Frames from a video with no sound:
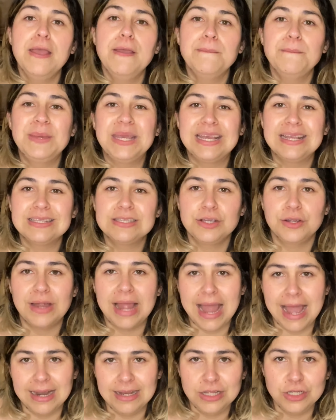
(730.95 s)
because they're
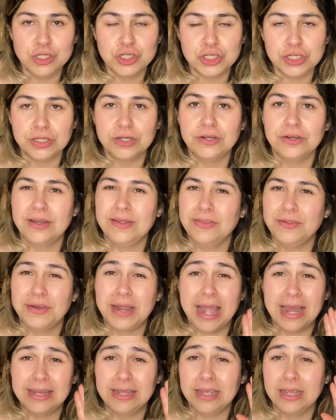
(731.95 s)
adding sugar and they're
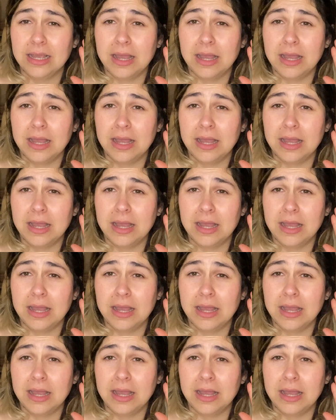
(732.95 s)
adding